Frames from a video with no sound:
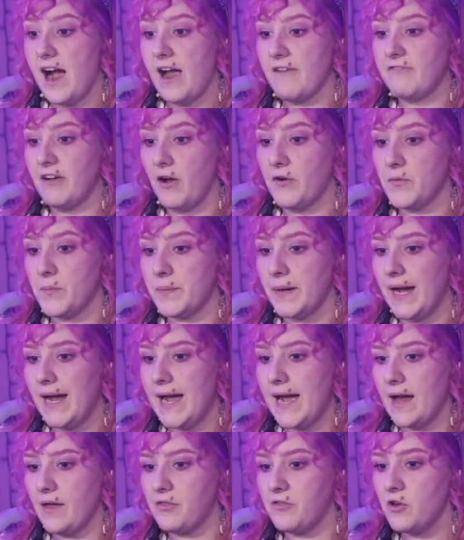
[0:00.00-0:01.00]
found a
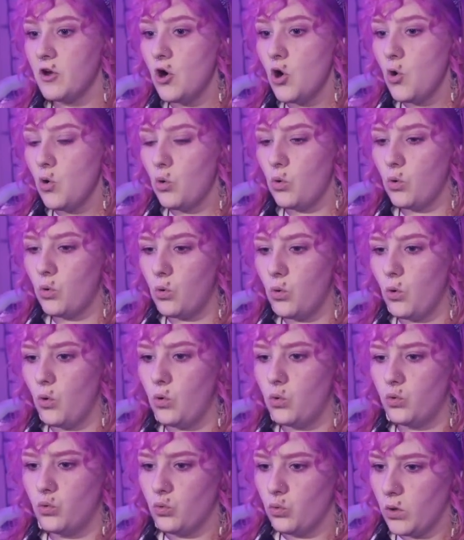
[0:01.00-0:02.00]
path.
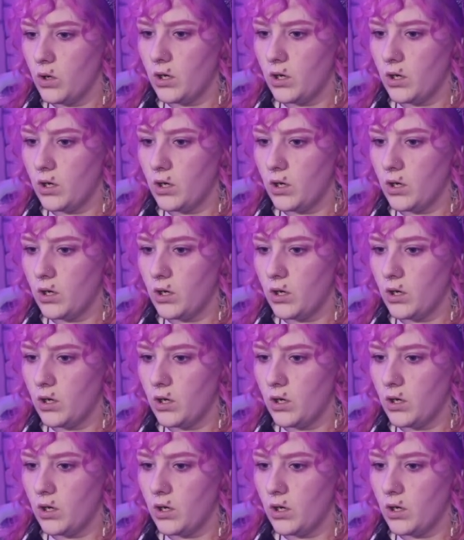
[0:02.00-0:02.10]
Ooh.